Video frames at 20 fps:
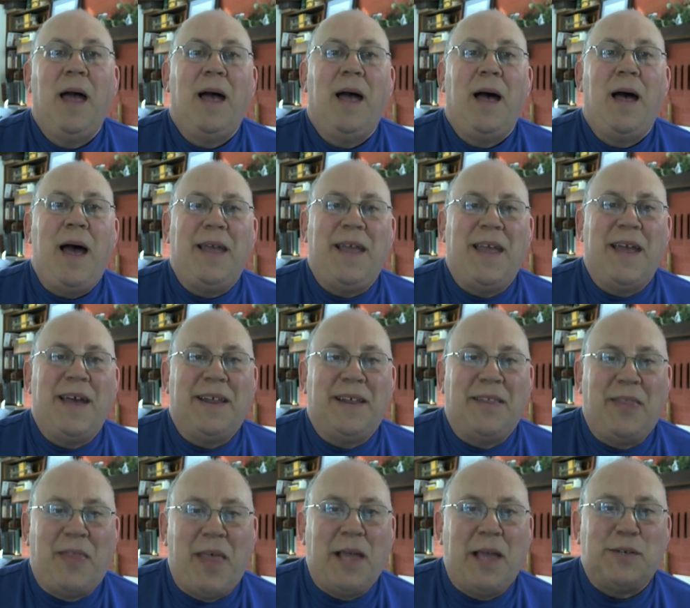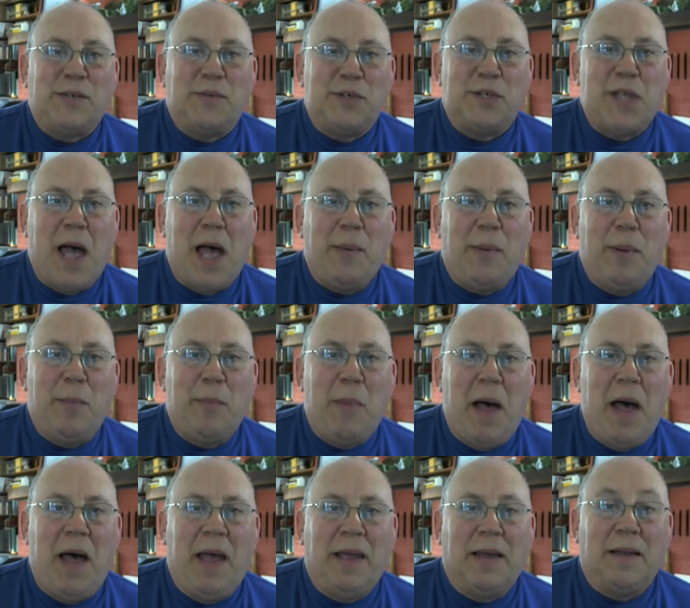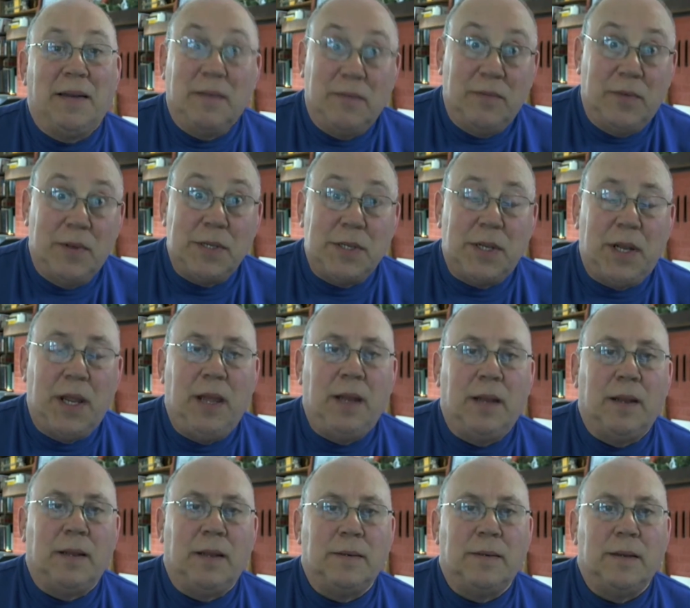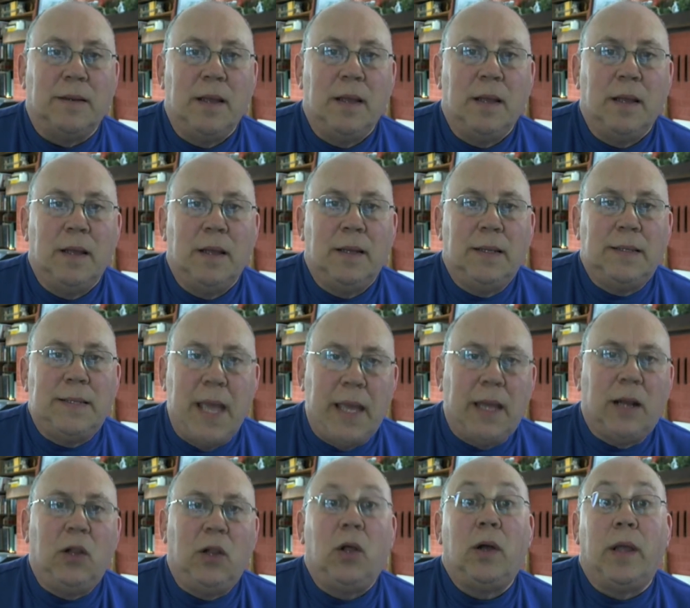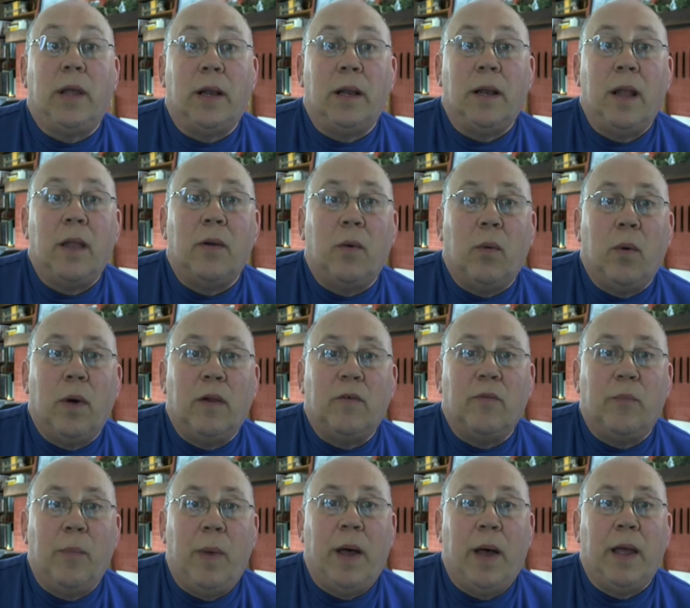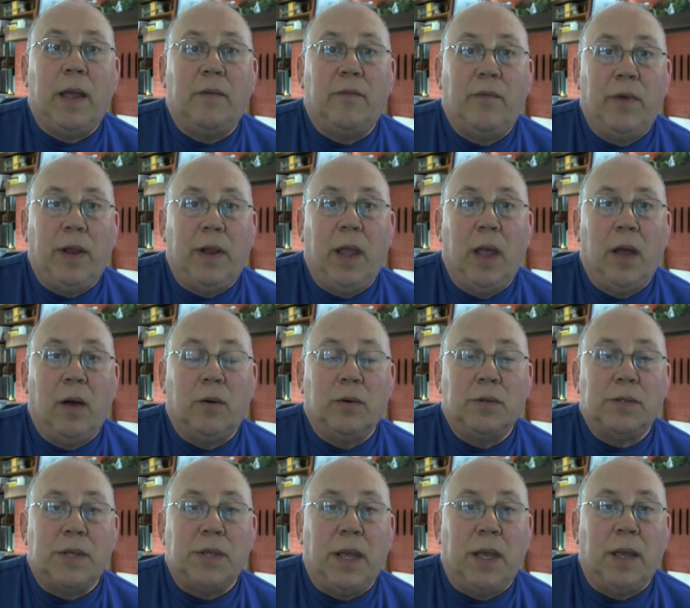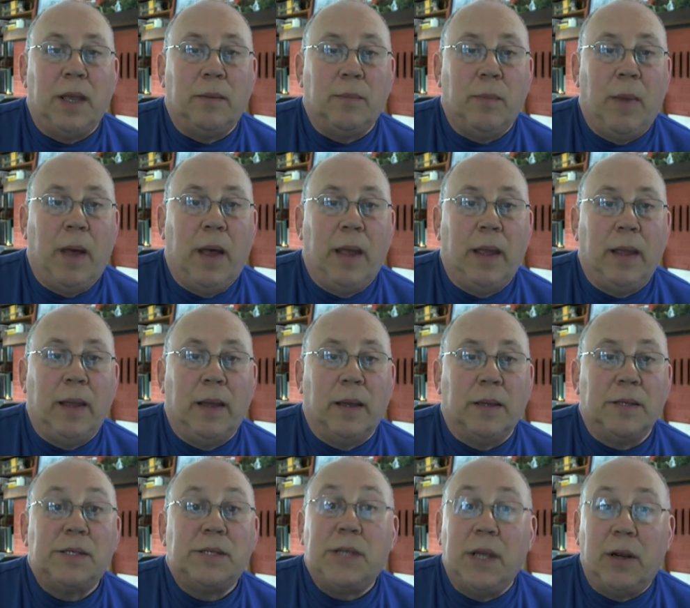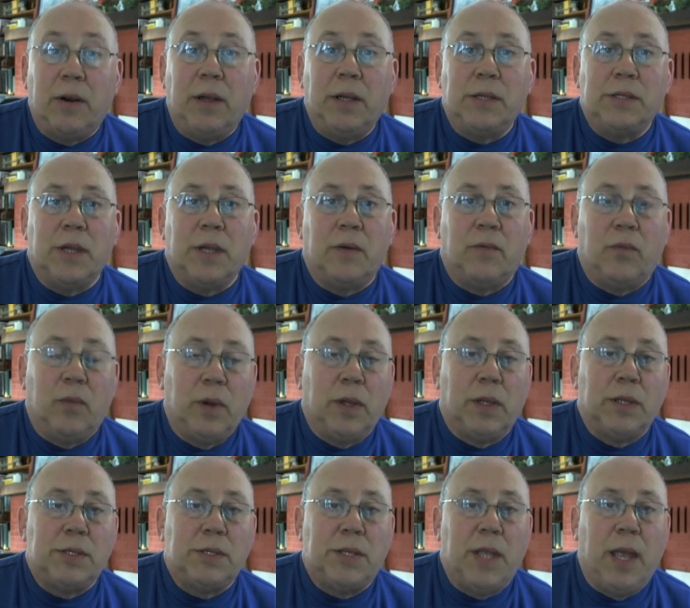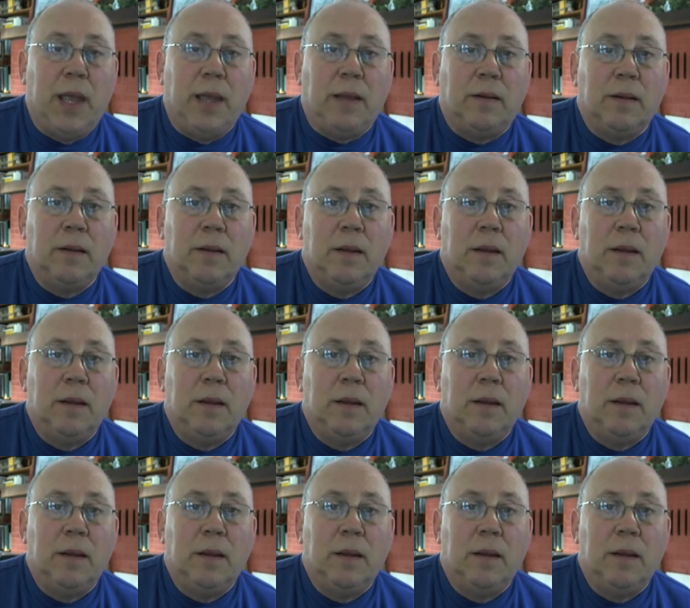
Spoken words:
Hi again, and thanks for stopping by and visiting and taking a look at another one of my videos in my series of real estate